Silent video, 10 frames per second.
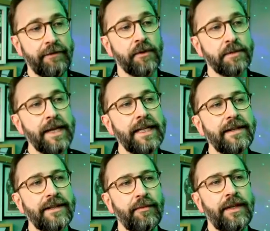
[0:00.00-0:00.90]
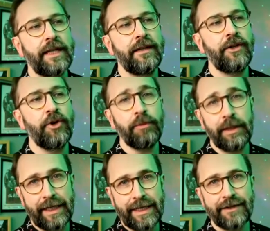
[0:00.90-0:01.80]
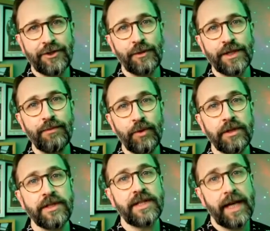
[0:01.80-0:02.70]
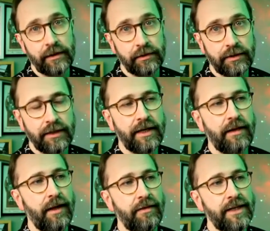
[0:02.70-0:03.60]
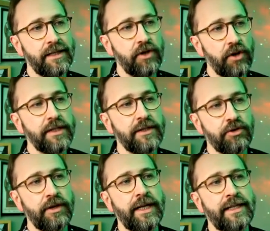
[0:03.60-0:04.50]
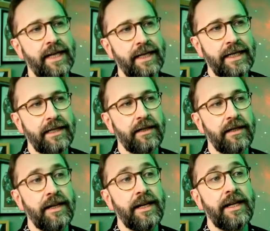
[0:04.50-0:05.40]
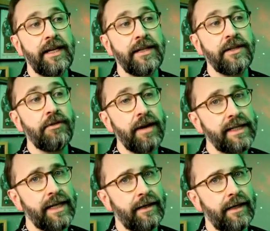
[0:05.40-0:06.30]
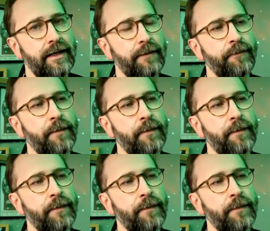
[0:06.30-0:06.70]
I was making something knobbly to a smaller scale, then this knotted string technique is a great technique.